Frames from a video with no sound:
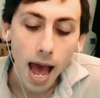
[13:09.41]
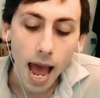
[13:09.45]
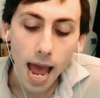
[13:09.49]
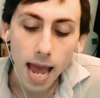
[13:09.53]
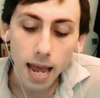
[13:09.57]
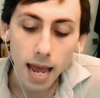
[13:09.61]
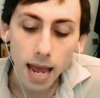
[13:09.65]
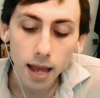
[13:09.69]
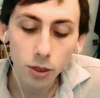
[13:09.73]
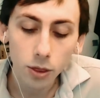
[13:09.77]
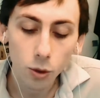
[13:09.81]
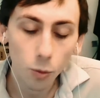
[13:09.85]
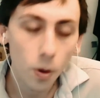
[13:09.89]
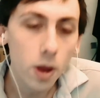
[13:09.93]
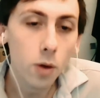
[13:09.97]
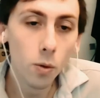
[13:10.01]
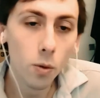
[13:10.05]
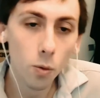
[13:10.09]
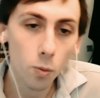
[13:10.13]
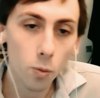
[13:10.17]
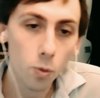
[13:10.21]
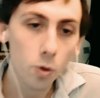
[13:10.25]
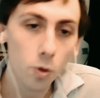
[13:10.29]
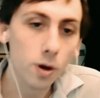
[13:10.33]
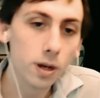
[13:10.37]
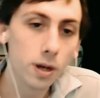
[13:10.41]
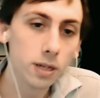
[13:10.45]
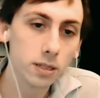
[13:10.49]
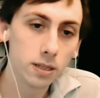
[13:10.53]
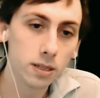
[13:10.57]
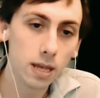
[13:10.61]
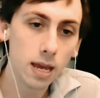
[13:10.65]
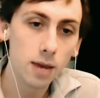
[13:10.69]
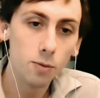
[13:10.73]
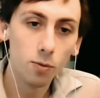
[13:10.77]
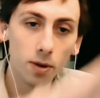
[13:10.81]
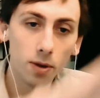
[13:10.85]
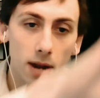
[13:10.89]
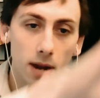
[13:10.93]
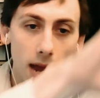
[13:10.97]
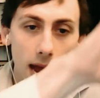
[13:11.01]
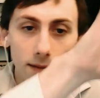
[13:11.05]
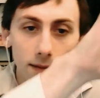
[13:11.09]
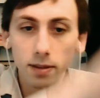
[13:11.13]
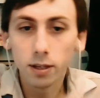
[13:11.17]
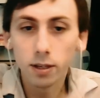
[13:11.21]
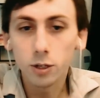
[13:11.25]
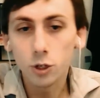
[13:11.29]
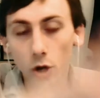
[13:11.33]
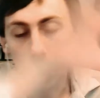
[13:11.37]
And the way it would work is they would
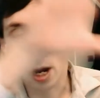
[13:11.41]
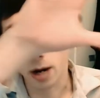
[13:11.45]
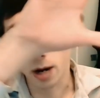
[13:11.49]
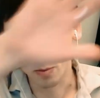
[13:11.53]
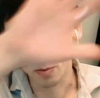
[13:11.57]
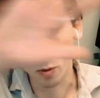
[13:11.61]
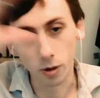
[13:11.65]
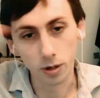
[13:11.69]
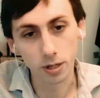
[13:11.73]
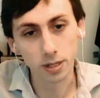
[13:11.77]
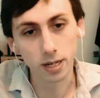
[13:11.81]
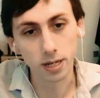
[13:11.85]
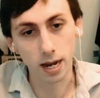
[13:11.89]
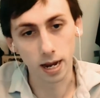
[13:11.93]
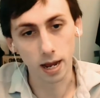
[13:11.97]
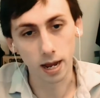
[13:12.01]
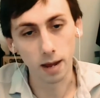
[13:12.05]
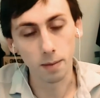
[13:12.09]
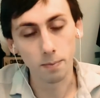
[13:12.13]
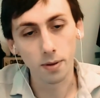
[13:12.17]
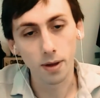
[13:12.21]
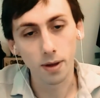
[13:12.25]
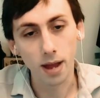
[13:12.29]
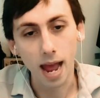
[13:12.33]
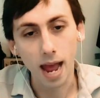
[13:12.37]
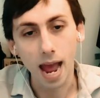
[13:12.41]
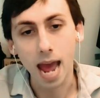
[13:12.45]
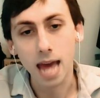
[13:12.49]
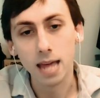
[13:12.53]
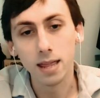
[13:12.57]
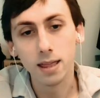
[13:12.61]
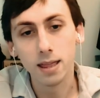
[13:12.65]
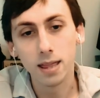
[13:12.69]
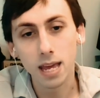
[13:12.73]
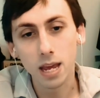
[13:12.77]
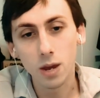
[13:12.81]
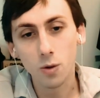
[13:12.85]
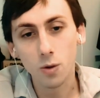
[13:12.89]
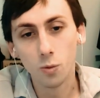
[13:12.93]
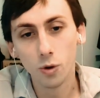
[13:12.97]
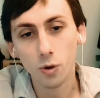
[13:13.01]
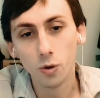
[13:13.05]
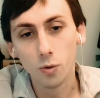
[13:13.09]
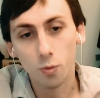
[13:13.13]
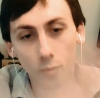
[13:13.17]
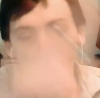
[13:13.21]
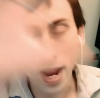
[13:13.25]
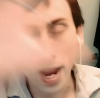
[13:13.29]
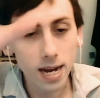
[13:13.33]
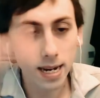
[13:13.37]
have this chalkboard set up, and they
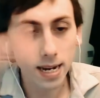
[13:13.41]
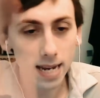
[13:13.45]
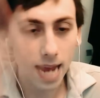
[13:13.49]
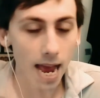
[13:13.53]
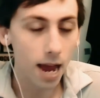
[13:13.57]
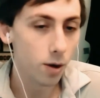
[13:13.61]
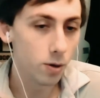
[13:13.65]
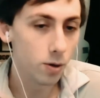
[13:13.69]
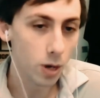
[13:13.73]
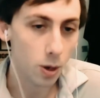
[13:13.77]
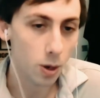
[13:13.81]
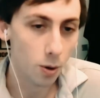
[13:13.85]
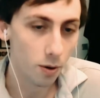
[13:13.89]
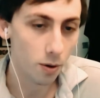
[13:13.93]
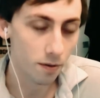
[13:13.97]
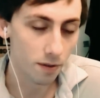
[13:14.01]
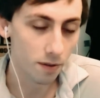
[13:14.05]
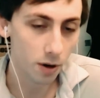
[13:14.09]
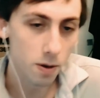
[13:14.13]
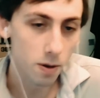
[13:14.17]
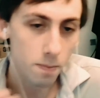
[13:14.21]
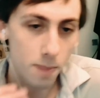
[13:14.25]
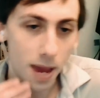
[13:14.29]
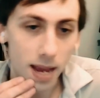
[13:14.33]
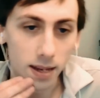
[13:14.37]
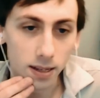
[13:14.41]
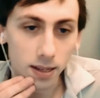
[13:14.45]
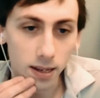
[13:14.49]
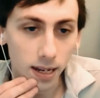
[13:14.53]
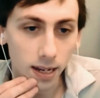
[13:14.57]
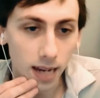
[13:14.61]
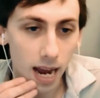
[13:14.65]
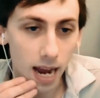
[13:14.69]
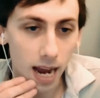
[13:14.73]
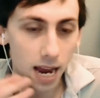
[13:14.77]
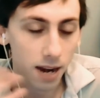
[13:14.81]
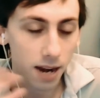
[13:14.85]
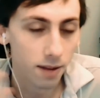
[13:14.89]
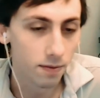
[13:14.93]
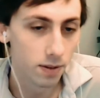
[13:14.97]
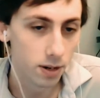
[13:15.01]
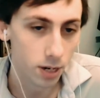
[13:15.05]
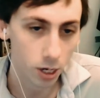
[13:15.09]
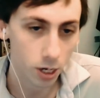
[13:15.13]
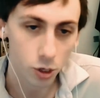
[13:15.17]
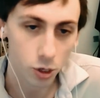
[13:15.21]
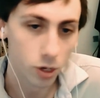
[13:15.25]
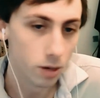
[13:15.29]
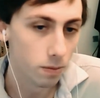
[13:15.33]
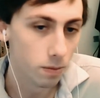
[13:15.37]
would write down, a very basic kind of
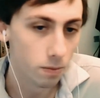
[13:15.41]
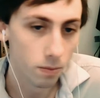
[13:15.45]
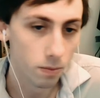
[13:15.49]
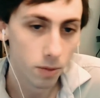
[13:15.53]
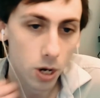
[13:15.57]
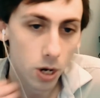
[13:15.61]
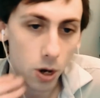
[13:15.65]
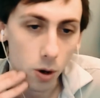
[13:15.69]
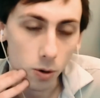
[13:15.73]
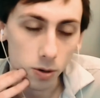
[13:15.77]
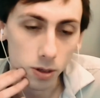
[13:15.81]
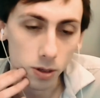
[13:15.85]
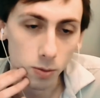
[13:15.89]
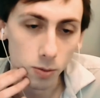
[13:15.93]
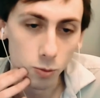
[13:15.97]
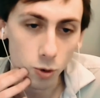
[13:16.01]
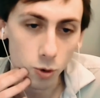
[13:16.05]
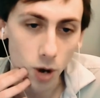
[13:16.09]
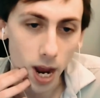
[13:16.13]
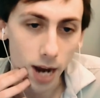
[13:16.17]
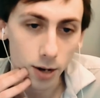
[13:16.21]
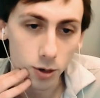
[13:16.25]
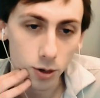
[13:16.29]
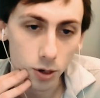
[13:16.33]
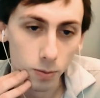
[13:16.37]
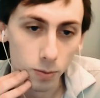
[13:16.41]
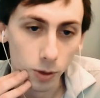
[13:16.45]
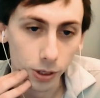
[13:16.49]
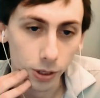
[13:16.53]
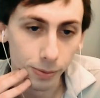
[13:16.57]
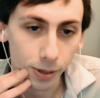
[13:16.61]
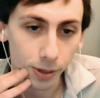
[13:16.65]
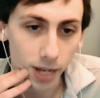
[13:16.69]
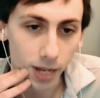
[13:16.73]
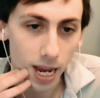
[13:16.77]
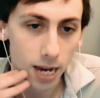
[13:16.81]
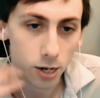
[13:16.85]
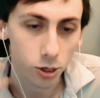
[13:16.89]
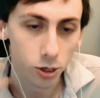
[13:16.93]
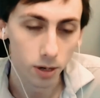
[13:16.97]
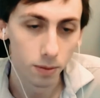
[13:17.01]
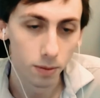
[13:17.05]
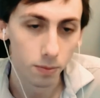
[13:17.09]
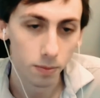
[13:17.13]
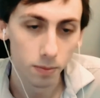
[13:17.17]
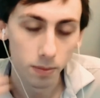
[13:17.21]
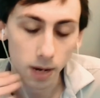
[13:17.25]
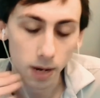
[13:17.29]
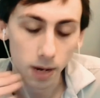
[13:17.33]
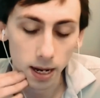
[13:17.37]
addition, subtraction,
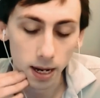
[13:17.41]
multiplication